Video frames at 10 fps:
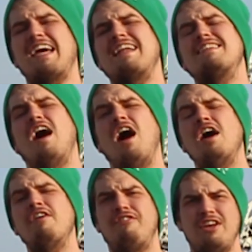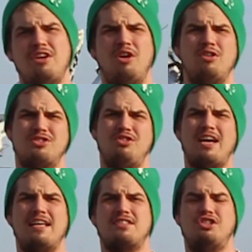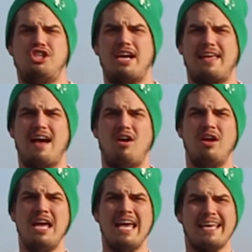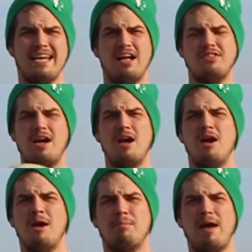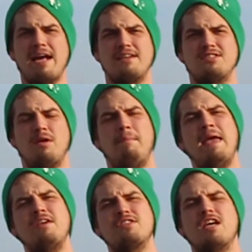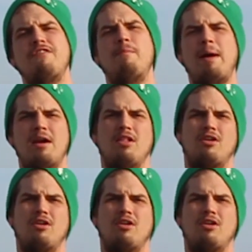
I got a ton of videos you guys can check out. Get out there, practice them, make yourself a better